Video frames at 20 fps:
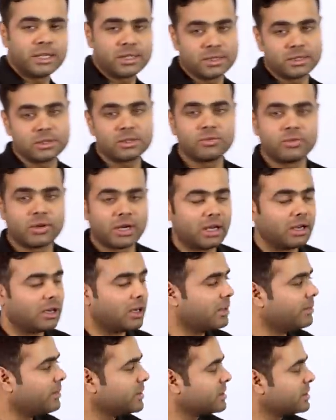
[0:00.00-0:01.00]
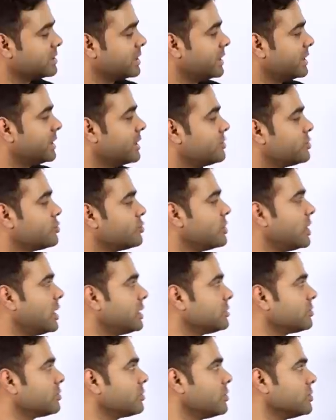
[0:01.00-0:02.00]
condition. So I, I must say that
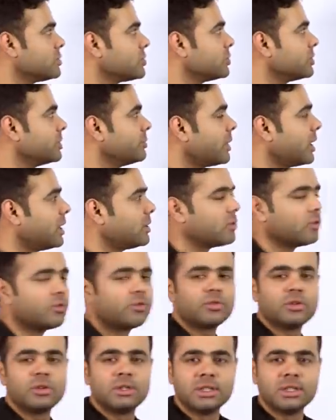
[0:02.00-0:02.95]
Judas are also the part of